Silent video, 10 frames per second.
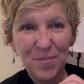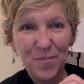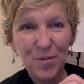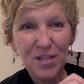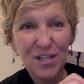
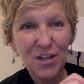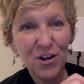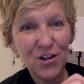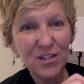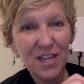Boys and
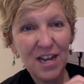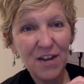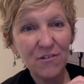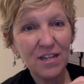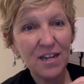girls,
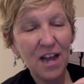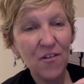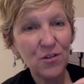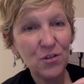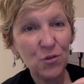here is
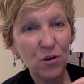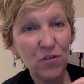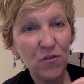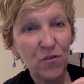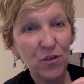another
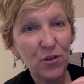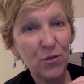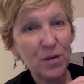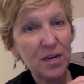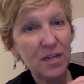story for
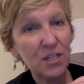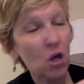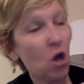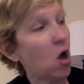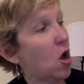you, and it is
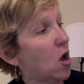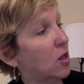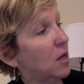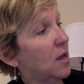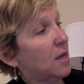
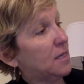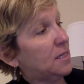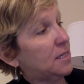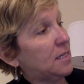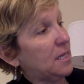called
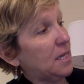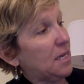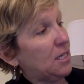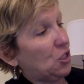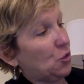
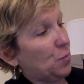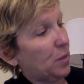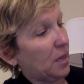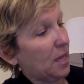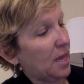Seed to
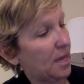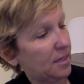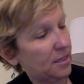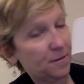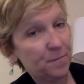
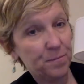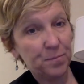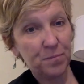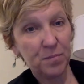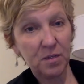Plant.
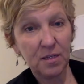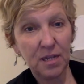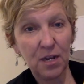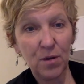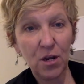Does
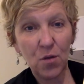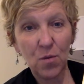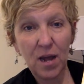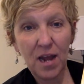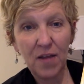anyone know
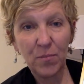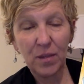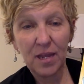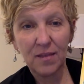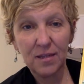what kind of
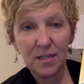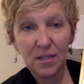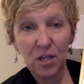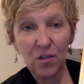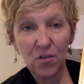plant this
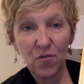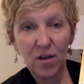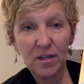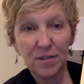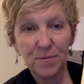is on the
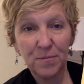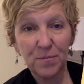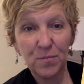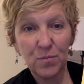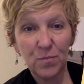front?
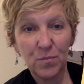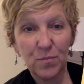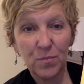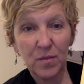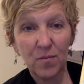
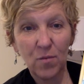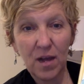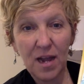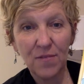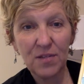And what
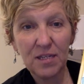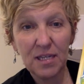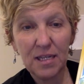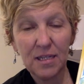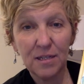kind of
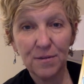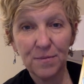seeds?